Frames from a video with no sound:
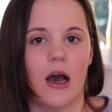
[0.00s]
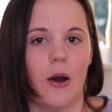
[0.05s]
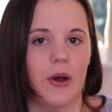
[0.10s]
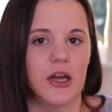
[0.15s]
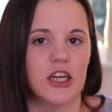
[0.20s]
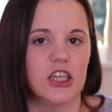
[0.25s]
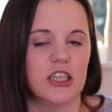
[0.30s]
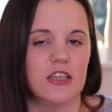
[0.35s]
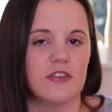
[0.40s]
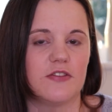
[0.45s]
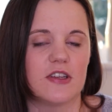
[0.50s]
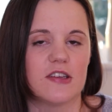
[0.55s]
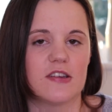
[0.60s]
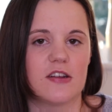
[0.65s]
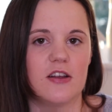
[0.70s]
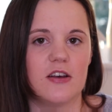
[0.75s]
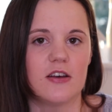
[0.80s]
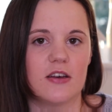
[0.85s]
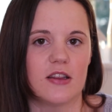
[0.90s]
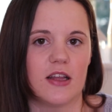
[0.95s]
how I achieve this
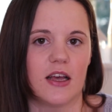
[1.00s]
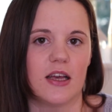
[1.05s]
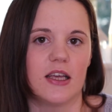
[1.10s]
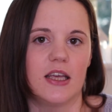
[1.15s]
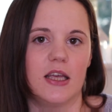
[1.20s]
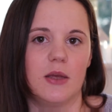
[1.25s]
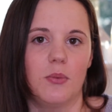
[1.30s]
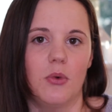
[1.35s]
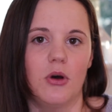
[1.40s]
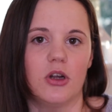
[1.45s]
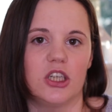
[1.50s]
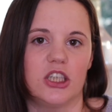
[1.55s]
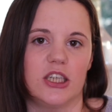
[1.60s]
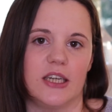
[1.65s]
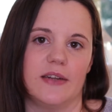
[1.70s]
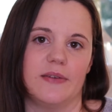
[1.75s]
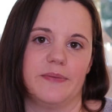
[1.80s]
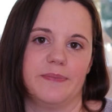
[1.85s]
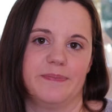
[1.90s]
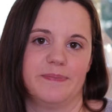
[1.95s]
look, then keep
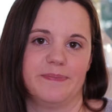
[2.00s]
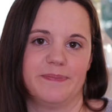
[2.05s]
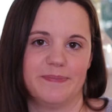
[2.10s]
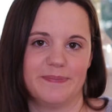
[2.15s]
watching.